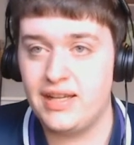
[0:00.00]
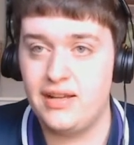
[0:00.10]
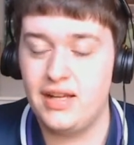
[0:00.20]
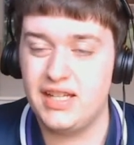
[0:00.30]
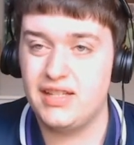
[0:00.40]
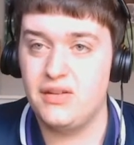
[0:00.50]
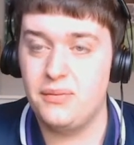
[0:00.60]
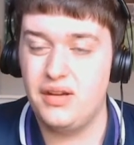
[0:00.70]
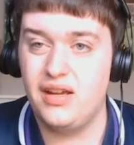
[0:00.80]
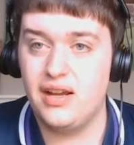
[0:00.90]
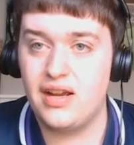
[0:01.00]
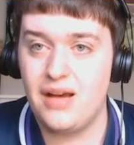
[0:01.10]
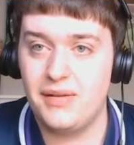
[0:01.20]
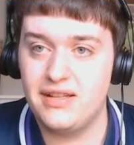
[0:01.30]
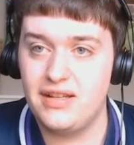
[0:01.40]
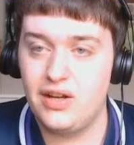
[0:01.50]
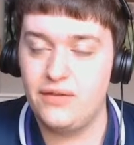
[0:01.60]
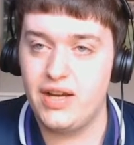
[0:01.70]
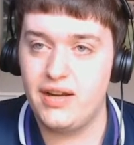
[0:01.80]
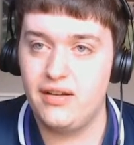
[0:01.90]
Let's get, let's get some uh, comments in the
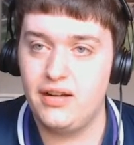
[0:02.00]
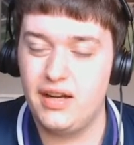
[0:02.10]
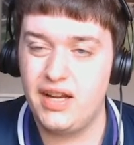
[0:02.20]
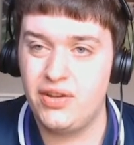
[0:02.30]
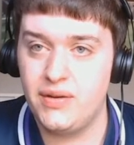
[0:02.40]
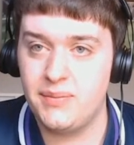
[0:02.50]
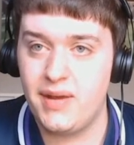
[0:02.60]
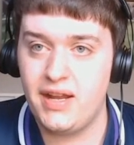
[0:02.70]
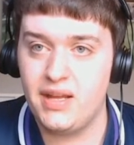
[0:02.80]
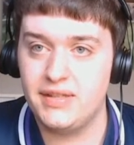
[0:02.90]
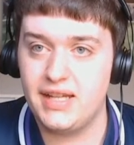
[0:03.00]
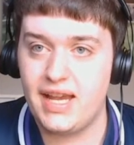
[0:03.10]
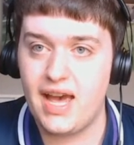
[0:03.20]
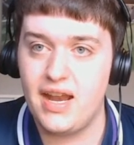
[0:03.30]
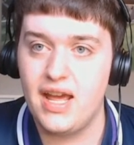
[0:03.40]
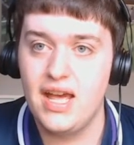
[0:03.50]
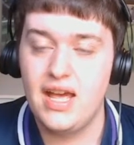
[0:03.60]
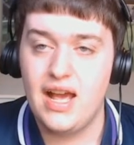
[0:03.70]
live chat, and I'll, I'll get through as many of them as I can.